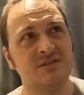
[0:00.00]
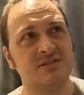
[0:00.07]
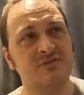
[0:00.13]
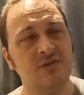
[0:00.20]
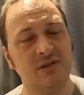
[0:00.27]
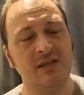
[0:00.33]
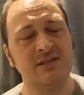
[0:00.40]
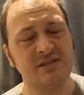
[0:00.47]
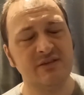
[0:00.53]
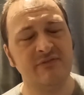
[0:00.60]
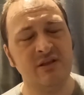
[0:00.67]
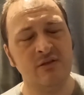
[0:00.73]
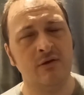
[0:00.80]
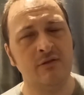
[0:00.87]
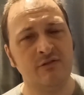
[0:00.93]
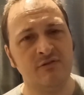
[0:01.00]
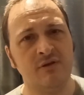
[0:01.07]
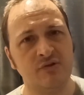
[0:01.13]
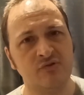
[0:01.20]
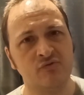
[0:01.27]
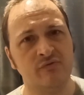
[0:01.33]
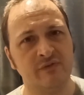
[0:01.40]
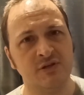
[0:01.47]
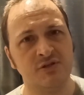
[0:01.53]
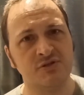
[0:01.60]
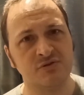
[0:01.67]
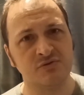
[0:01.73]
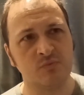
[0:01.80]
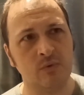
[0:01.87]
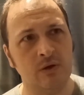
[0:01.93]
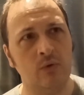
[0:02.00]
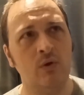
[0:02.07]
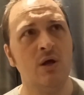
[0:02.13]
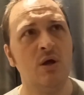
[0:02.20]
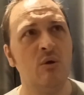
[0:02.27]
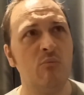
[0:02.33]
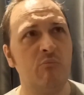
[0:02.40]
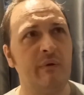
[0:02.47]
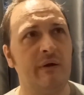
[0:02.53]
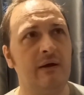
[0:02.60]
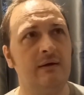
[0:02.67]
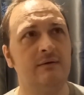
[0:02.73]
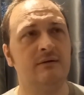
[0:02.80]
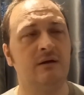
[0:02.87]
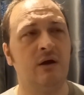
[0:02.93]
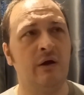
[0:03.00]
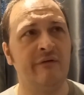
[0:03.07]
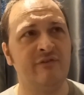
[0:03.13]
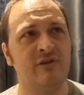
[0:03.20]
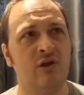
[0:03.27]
nineteen seventy-nine theatrical version as well, but I've